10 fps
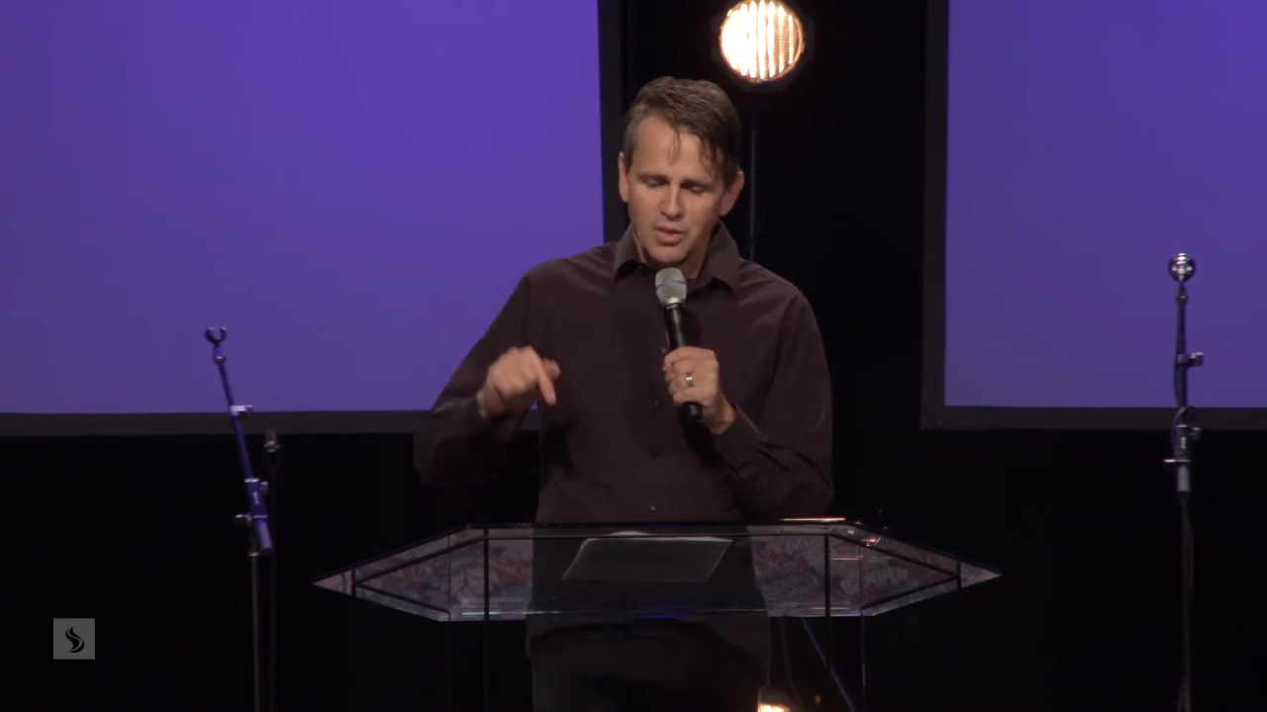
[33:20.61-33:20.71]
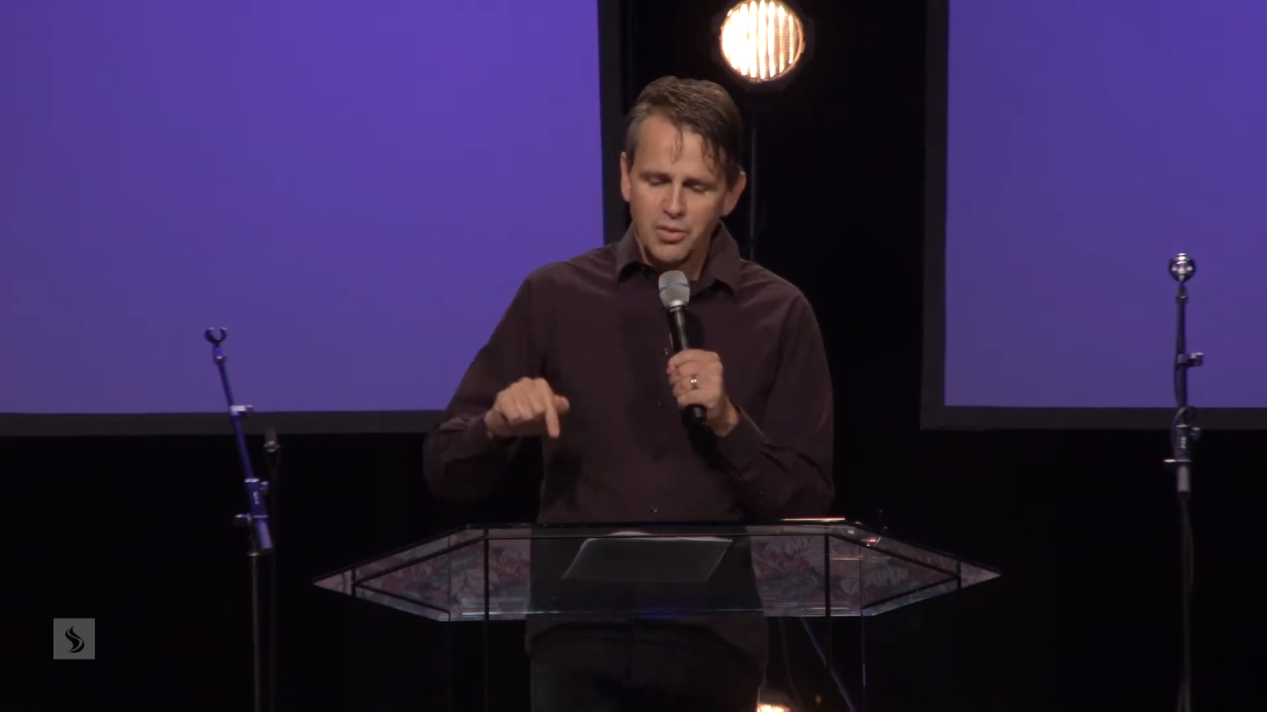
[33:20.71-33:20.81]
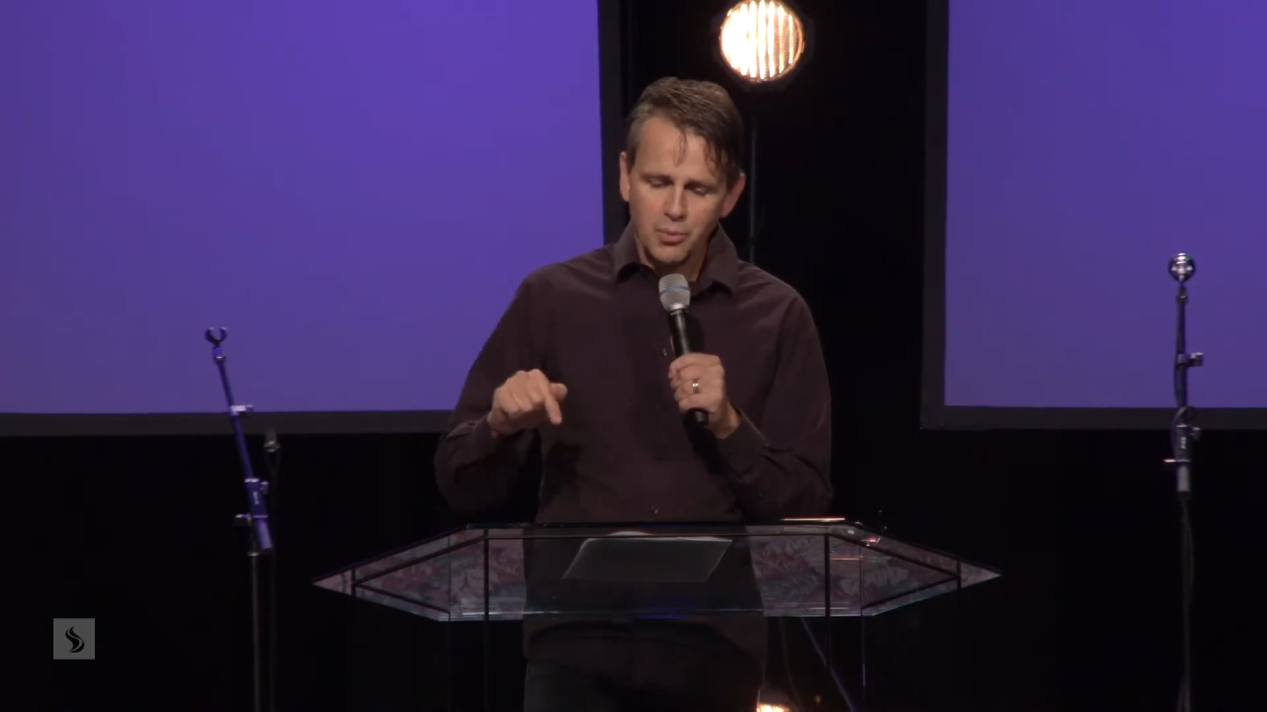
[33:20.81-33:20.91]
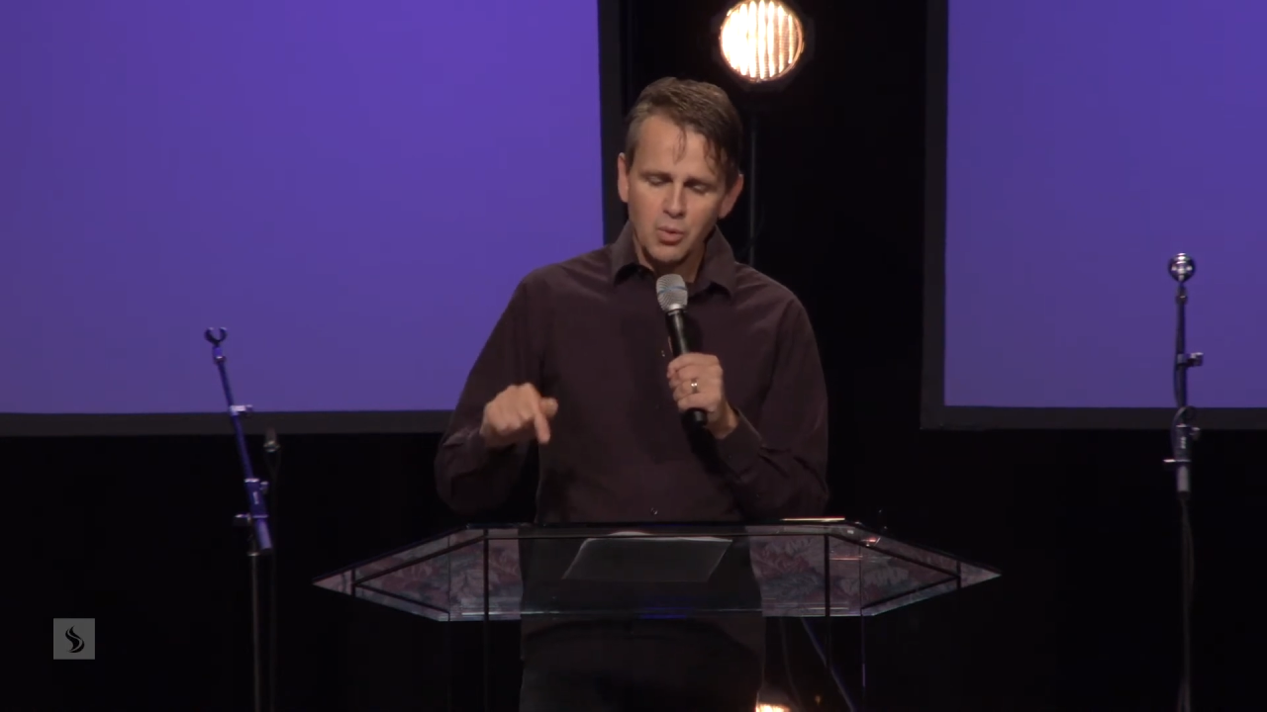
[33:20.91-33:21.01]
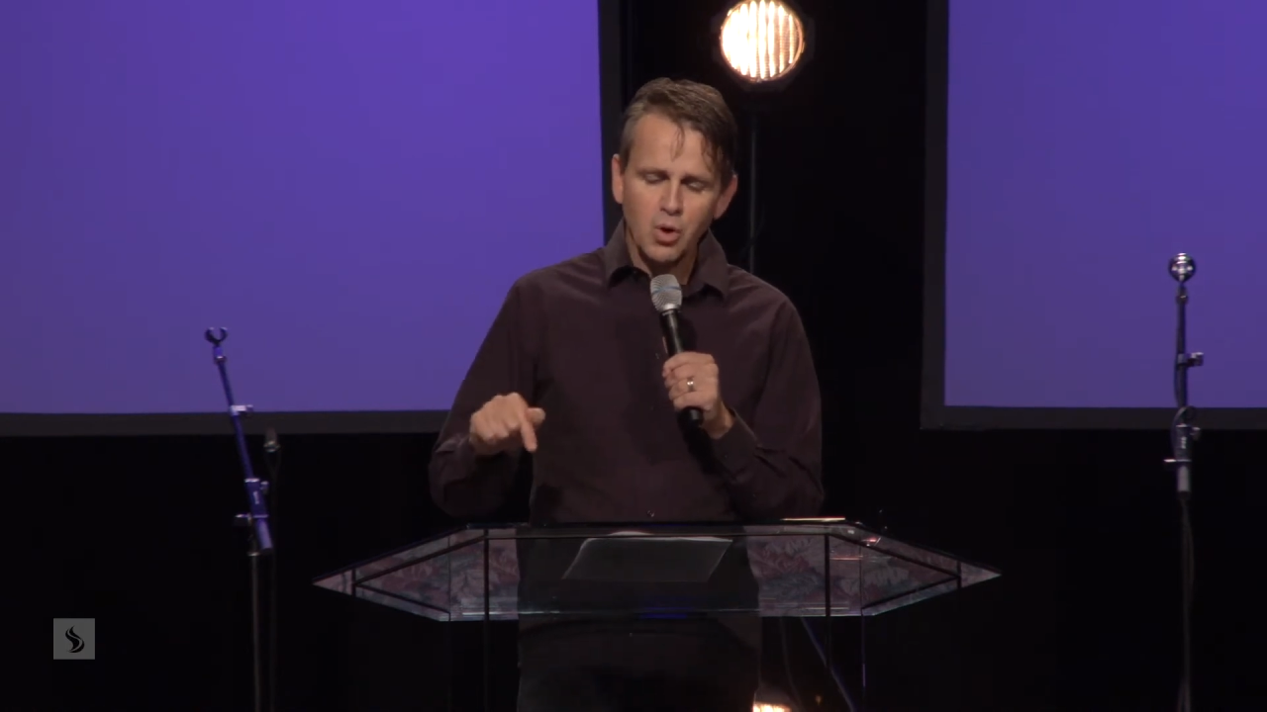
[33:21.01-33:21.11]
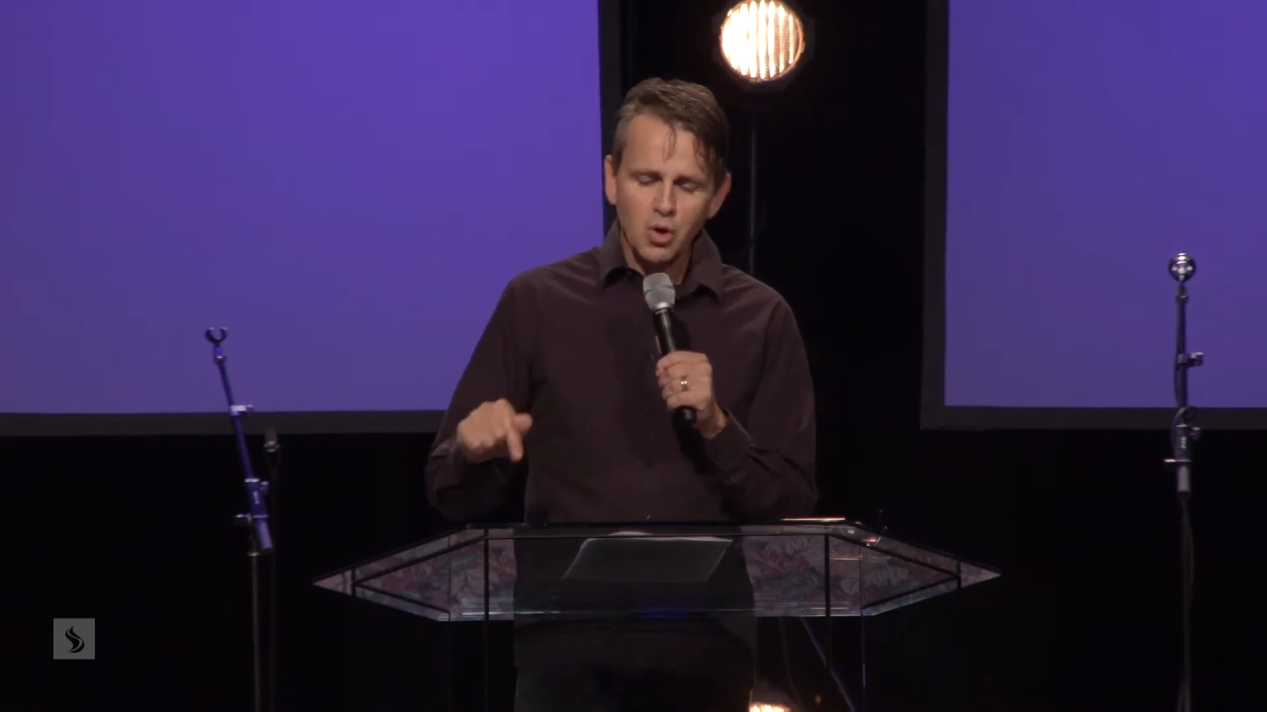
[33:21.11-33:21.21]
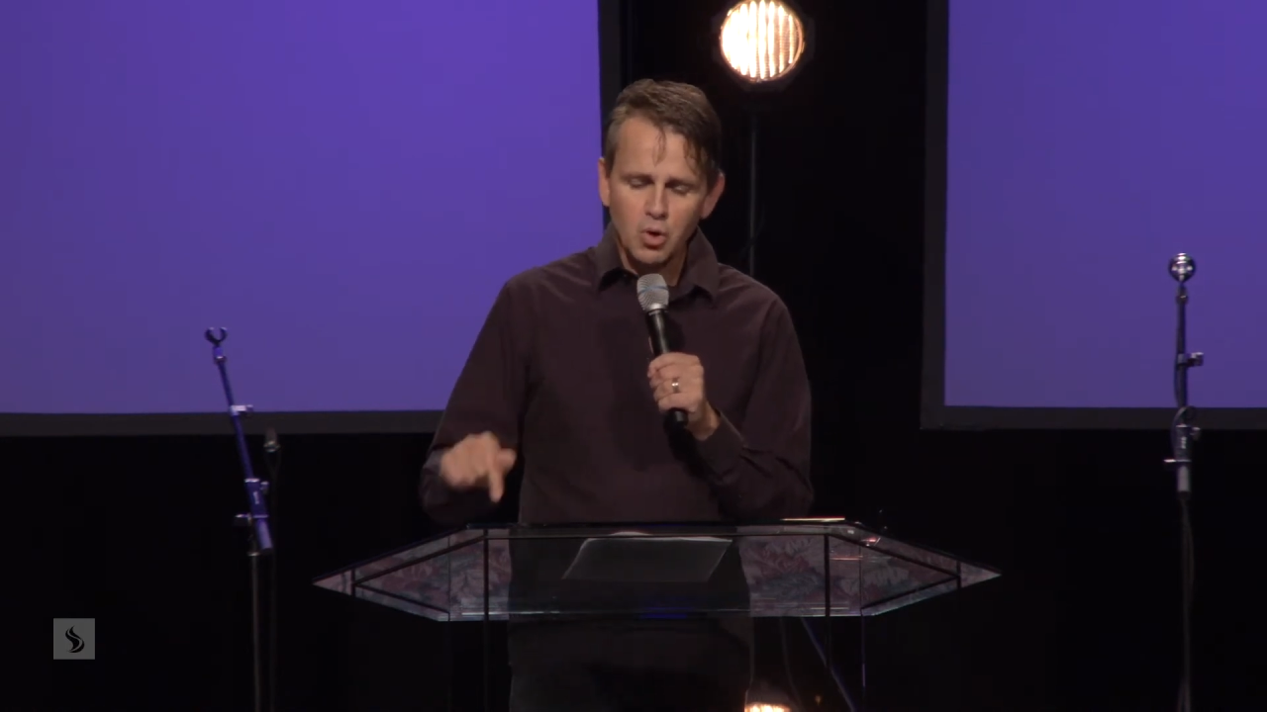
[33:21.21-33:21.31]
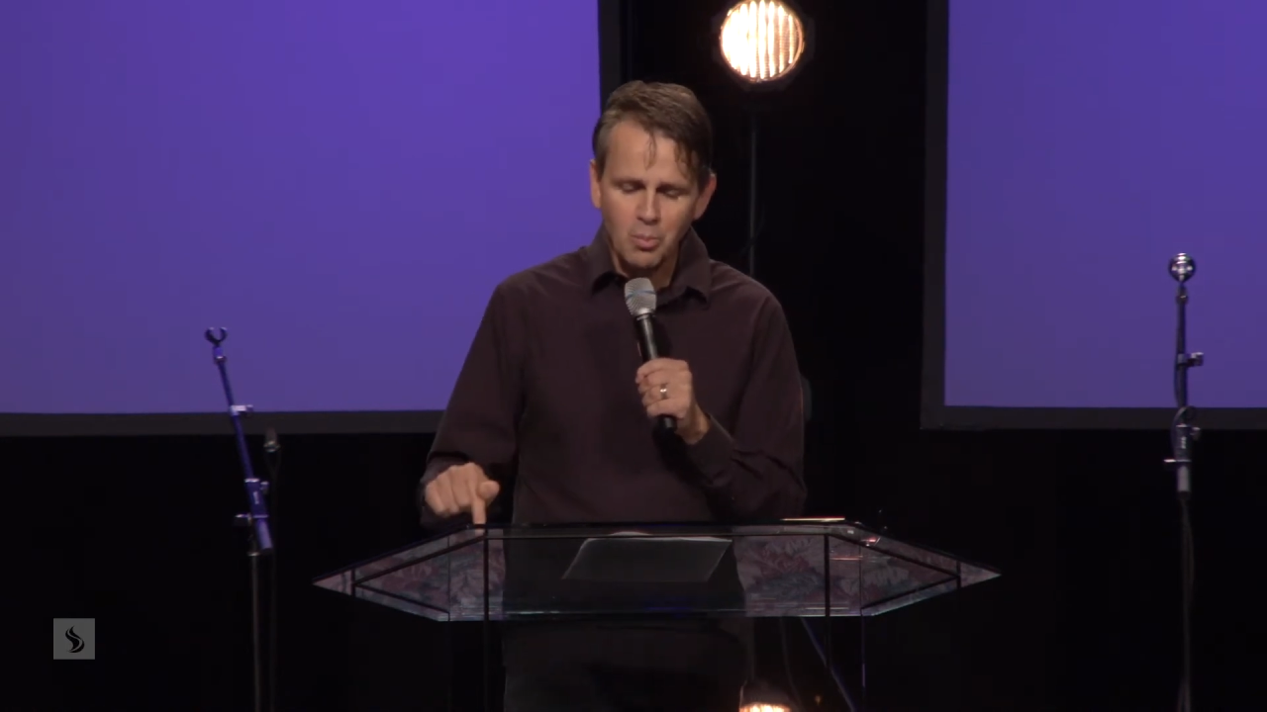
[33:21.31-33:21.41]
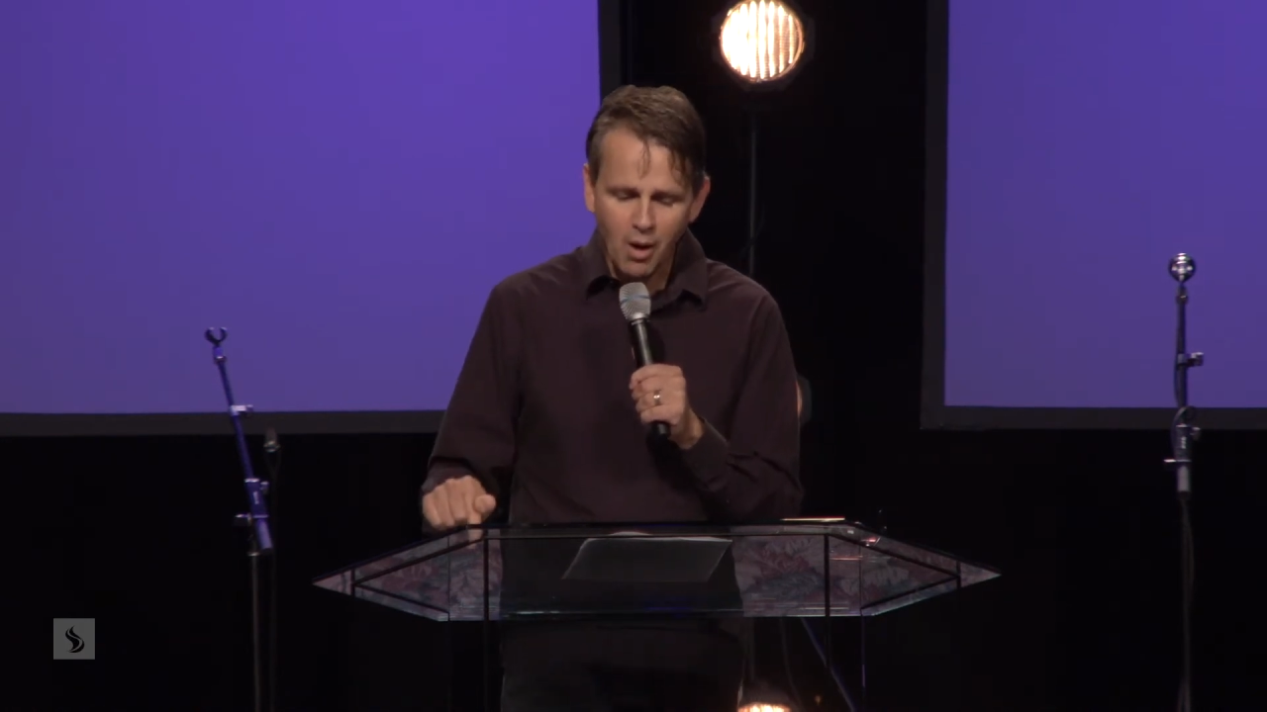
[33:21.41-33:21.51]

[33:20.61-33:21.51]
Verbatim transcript: through whom